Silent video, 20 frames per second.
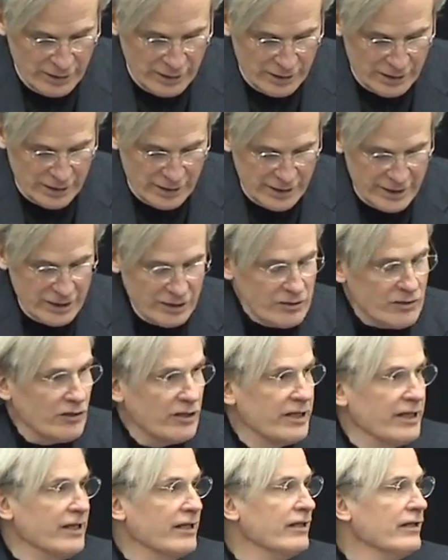Uh, he
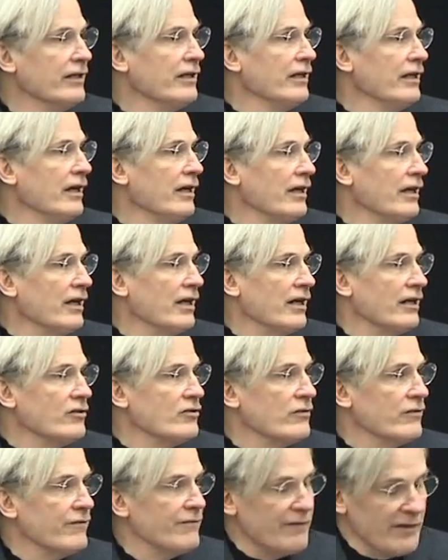took it uh,
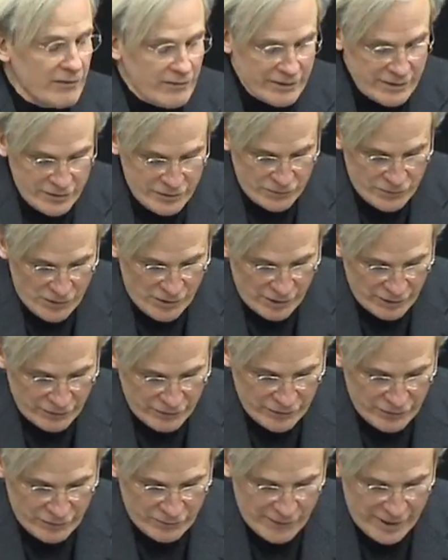to a very strong
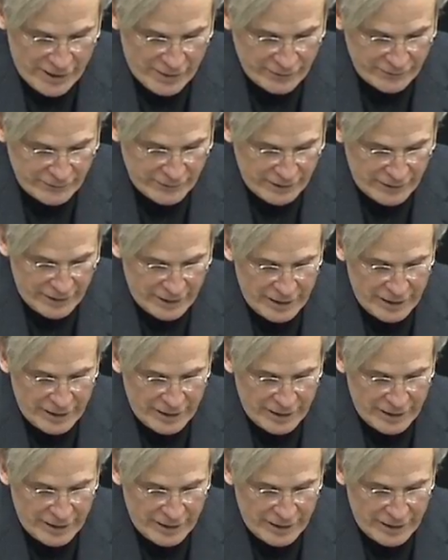turnaround